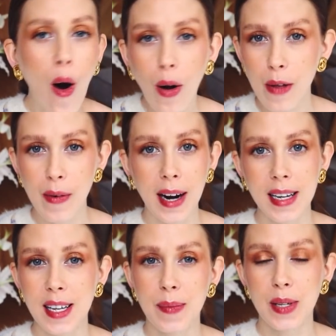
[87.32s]
all of our
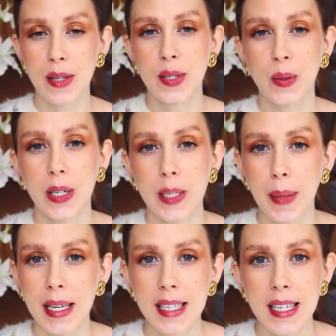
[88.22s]
items and storage
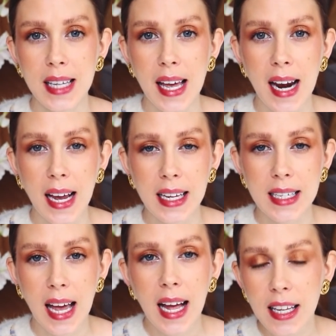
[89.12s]
spaces, and I can
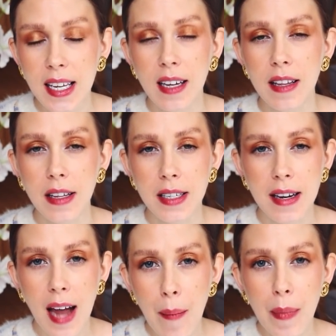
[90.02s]
tell you that the
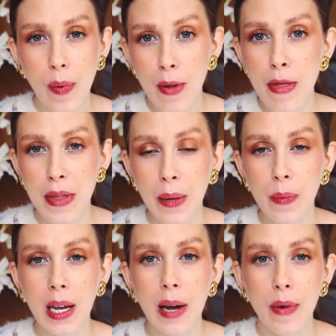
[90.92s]
number one thing
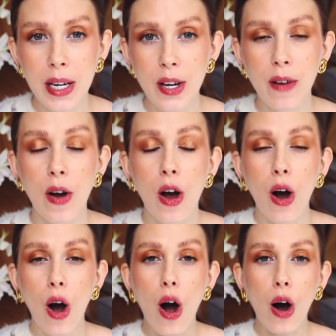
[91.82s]
we get rid of
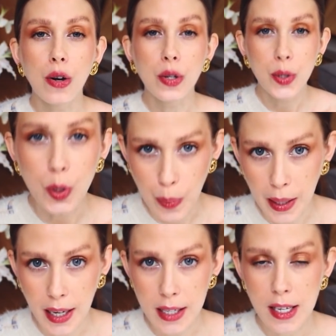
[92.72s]
are
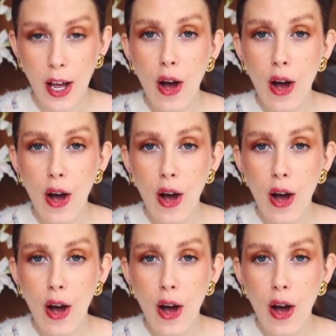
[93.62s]
duplicates.